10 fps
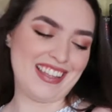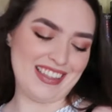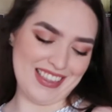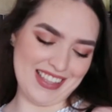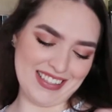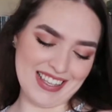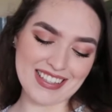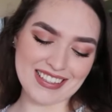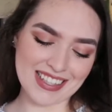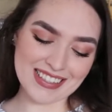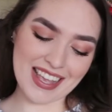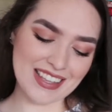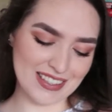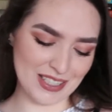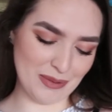This is The
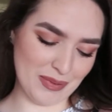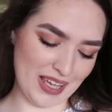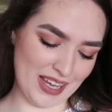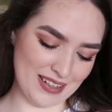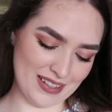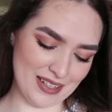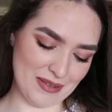Assassin's Blade